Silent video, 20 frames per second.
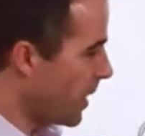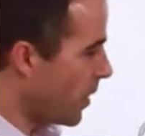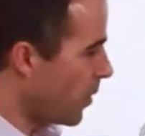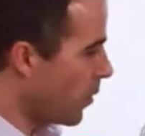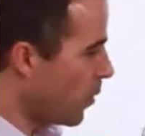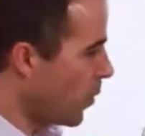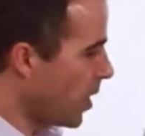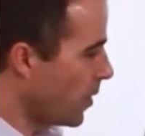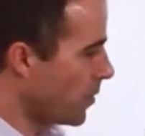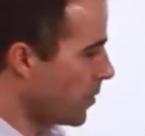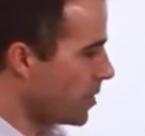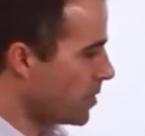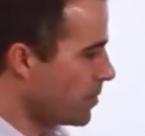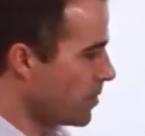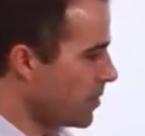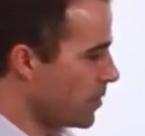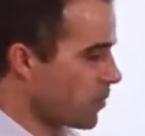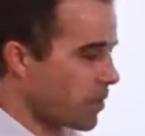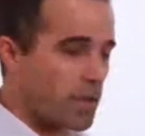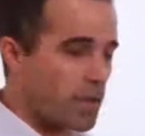What would it
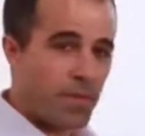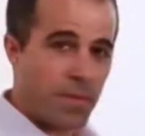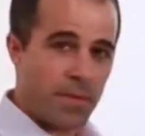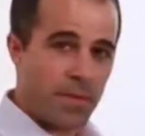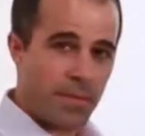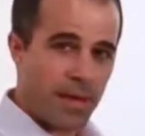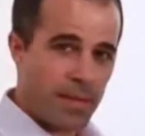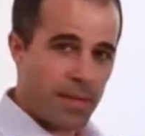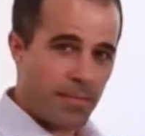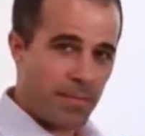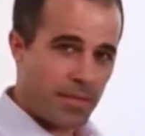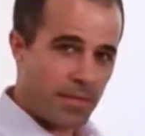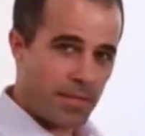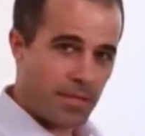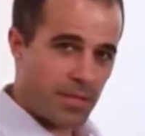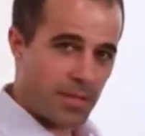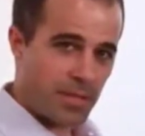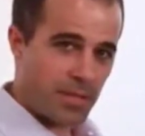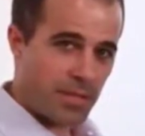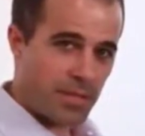be worth in my
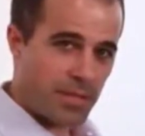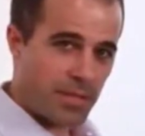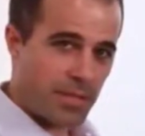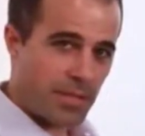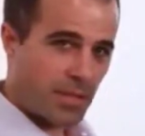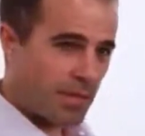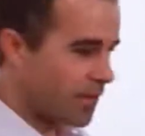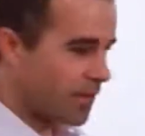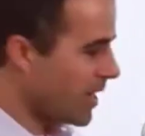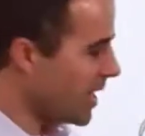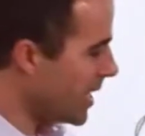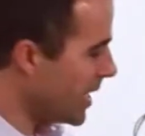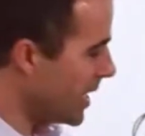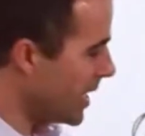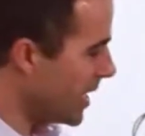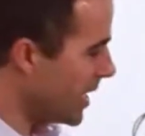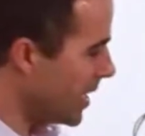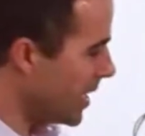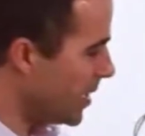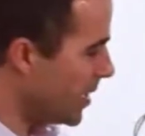business if I
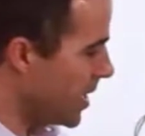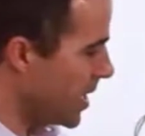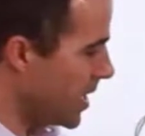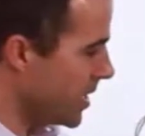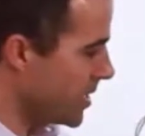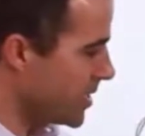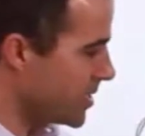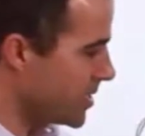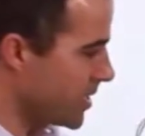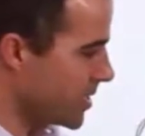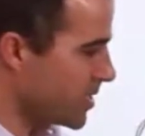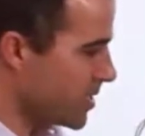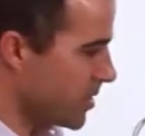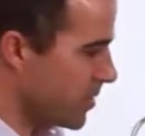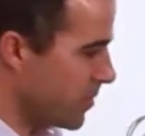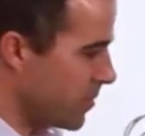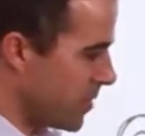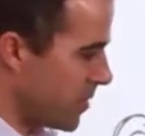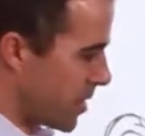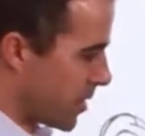had a
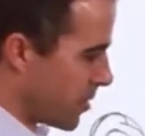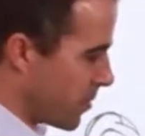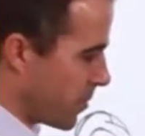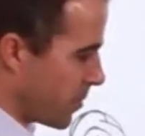system that